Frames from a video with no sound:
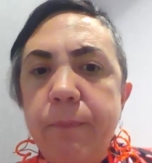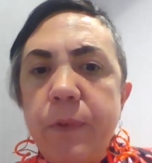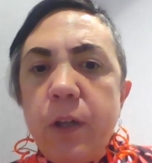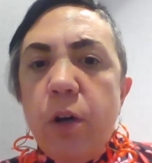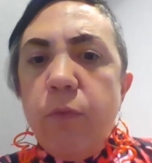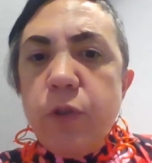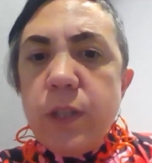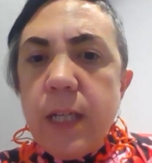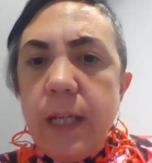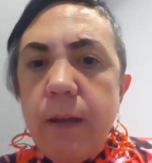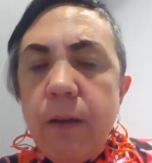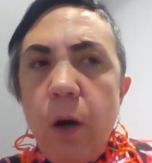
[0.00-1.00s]

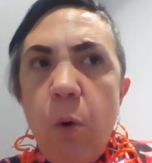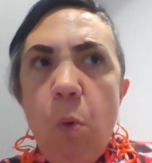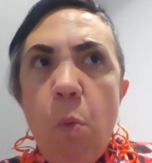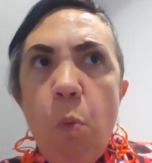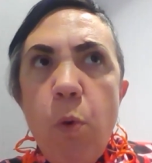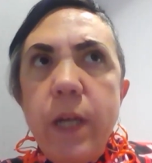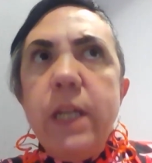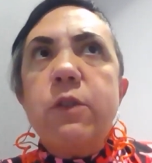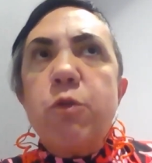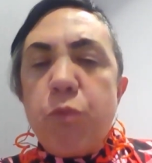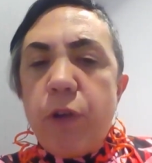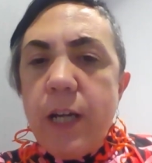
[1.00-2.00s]
Obviously, we need to
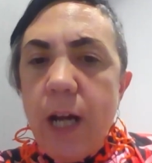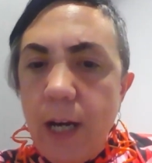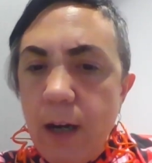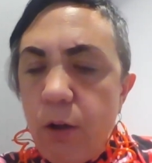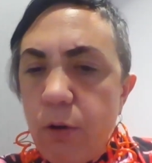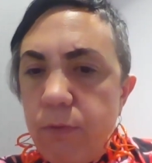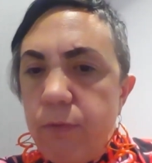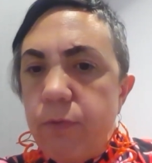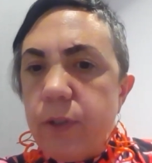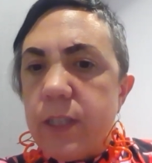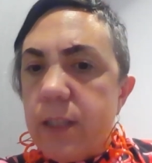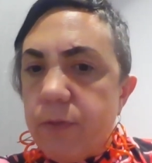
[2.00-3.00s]
bring a lot of
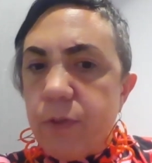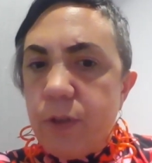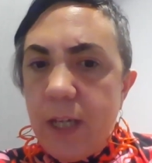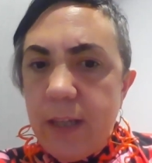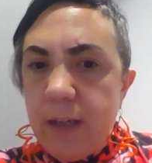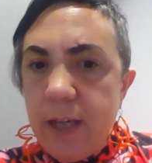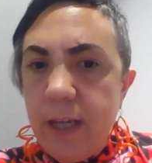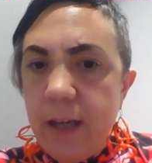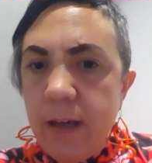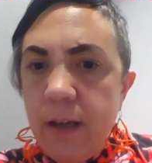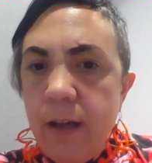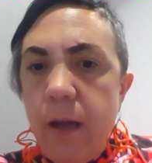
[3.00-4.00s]
stuff together here
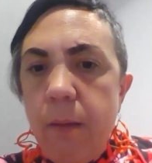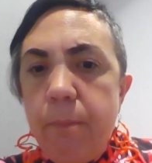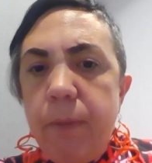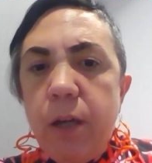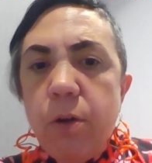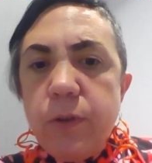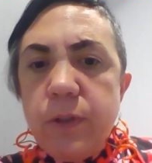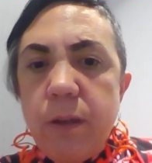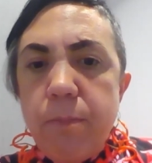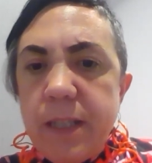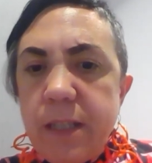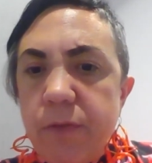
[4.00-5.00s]
because the
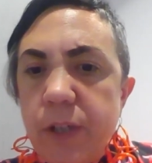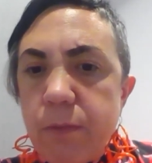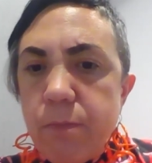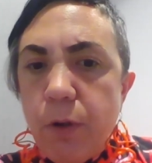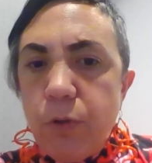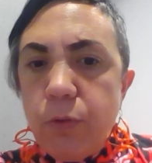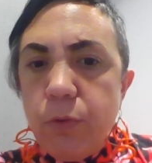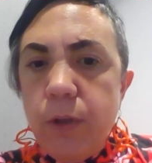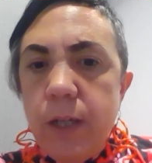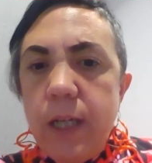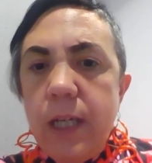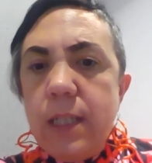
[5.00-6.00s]
metaverse model
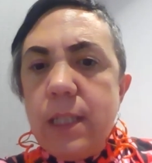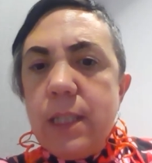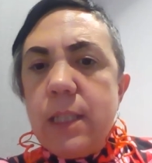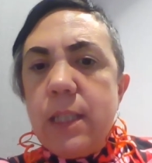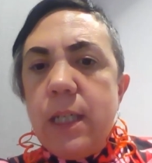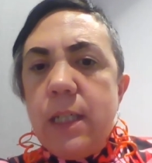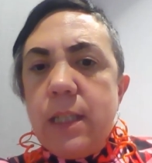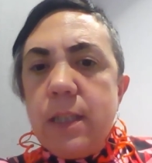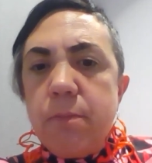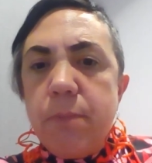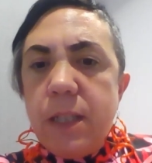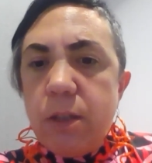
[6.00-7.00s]
is
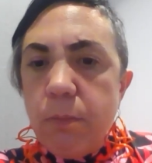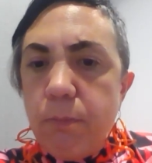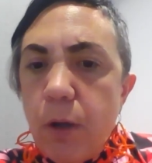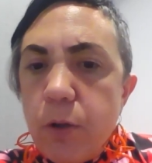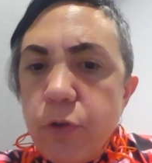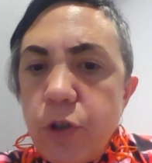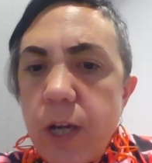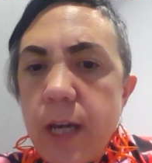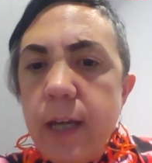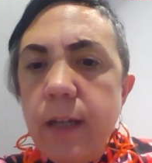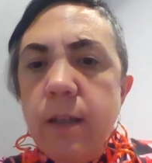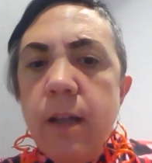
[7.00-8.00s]
based on
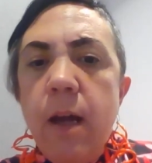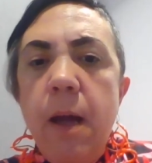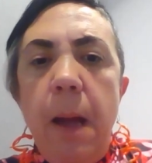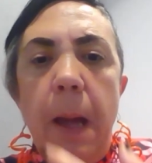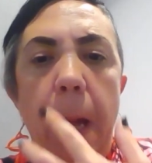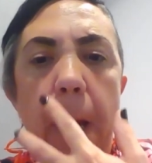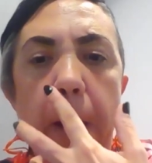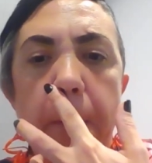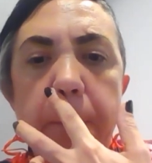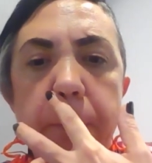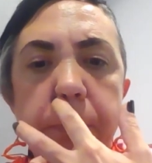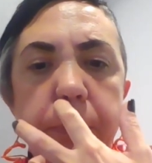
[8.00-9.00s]
blockchain,
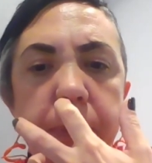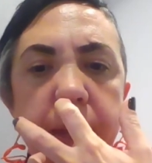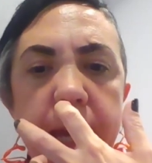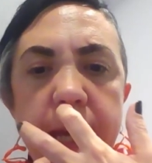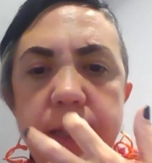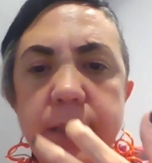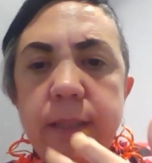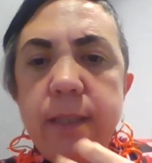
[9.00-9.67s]
and